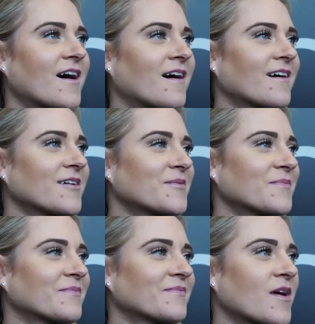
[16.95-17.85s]

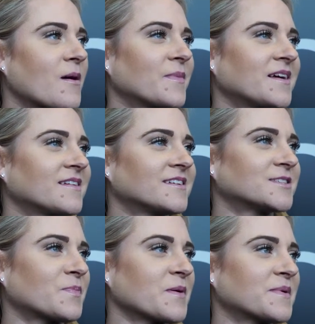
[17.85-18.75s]
Um, I mean, it's
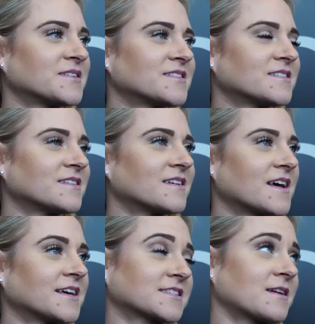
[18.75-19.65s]
pretty much
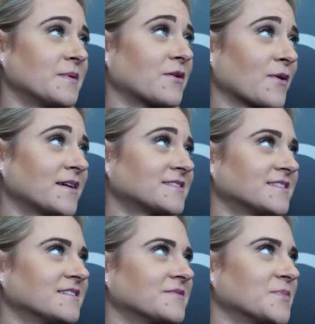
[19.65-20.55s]
it's going to be
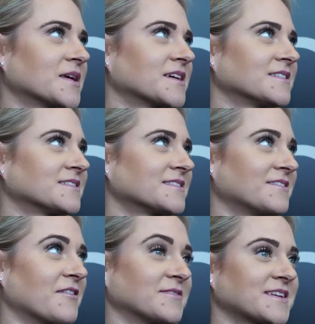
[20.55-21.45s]
crazy because you
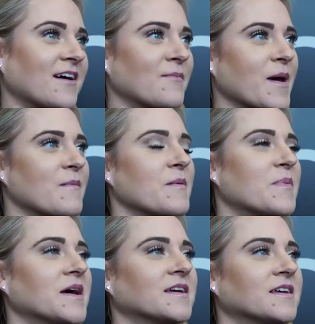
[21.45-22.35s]
know it's Alabama,
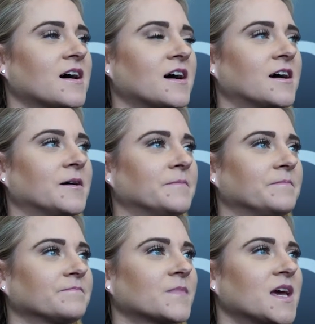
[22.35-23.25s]
but um,
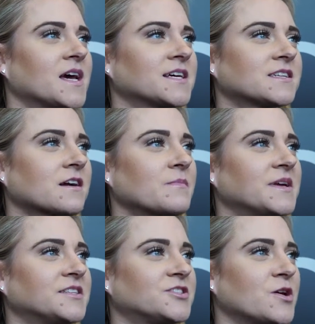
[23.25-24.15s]
it's not going to
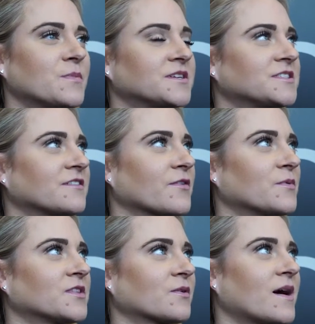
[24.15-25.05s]
be too much different
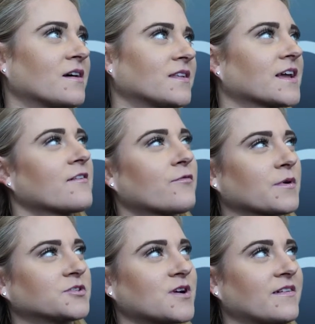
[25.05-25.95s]
with the crowd. Like if
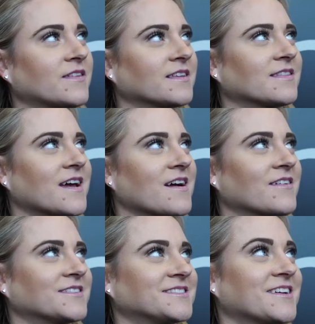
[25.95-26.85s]
we're traveling there,
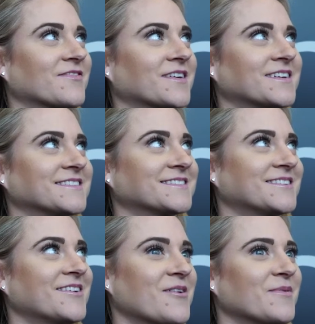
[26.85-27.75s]
it's different because
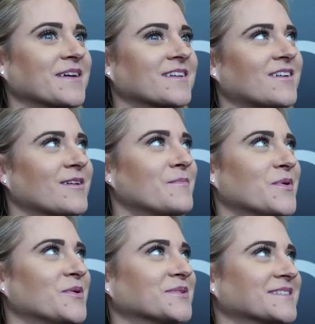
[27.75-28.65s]
you know we get a lot of
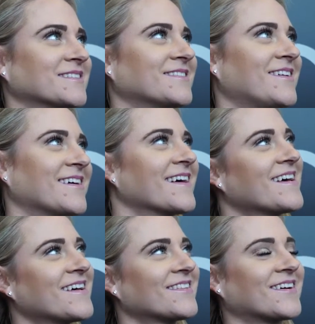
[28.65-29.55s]
boos and a lot, of,
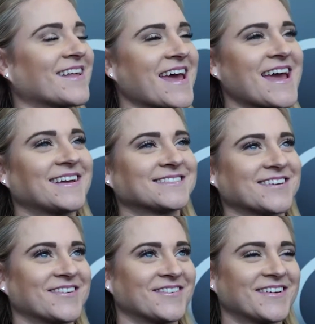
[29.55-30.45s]
a lot of haze.
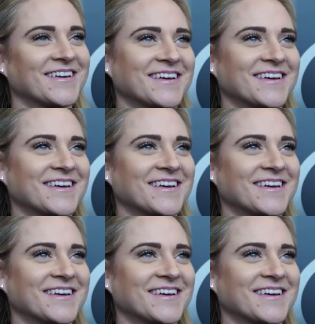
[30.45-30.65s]
So